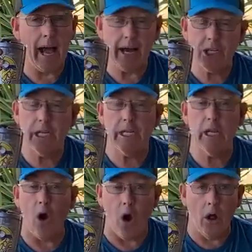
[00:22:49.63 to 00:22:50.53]
actually,
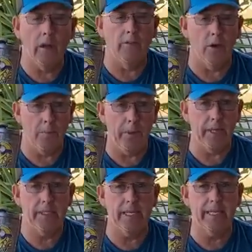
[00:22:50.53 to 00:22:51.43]
all of our
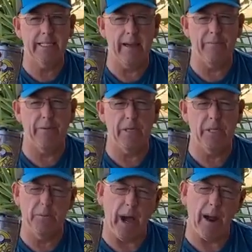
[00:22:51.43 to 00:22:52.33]
bits except for the
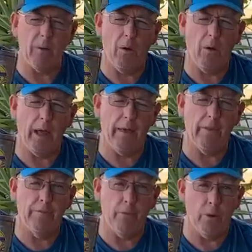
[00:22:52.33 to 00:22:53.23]
spiral and
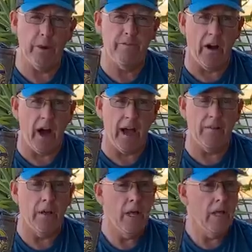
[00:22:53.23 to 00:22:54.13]
the
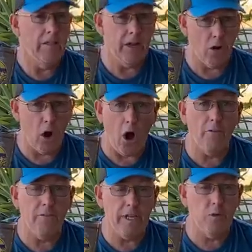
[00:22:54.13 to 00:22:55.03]
45, they're
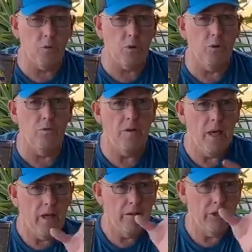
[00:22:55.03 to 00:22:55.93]
all V groove.
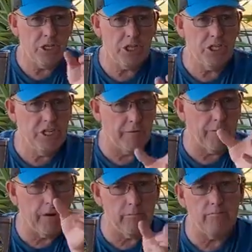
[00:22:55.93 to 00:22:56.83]
They're just
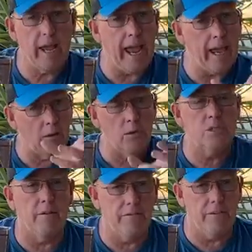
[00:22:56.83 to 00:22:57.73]
different
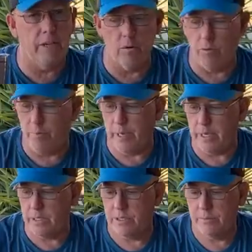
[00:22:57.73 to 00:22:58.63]
angles of V groove
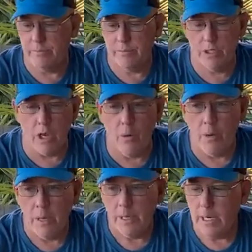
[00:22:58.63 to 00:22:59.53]
bits. So,
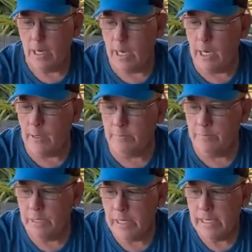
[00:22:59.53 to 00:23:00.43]

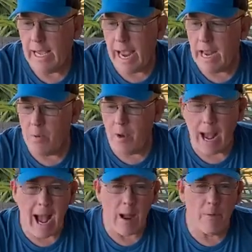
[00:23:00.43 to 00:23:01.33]
um, anyway,
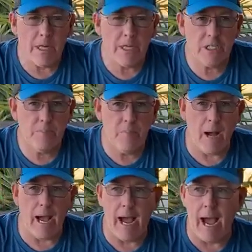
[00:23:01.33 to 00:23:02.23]
I would
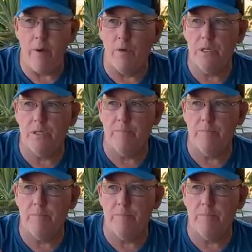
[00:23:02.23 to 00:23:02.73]
I would